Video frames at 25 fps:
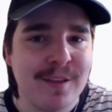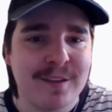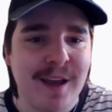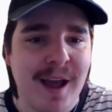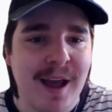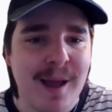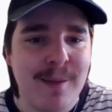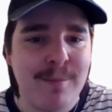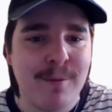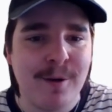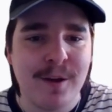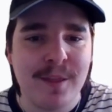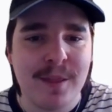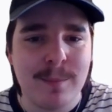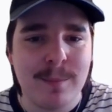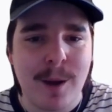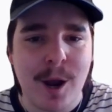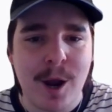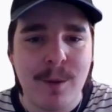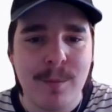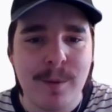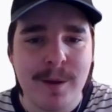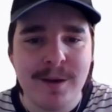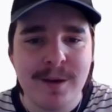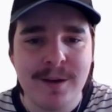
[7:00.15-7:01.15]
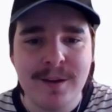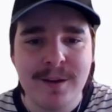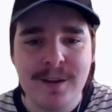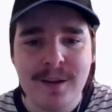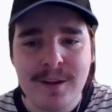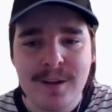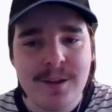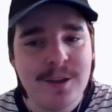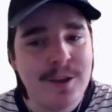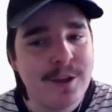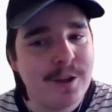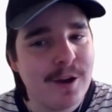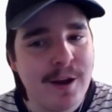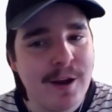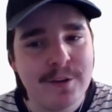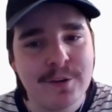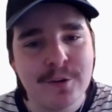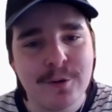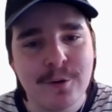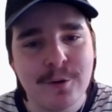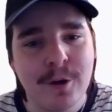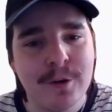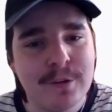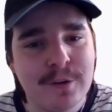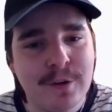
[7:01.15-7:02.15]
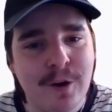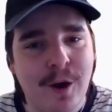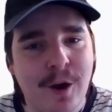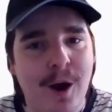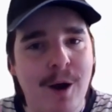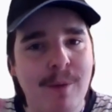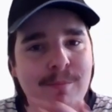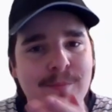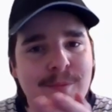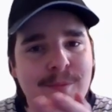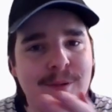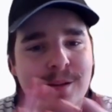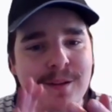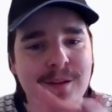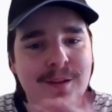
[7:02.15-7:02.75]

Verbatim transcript: table at the moment. You guys are on top.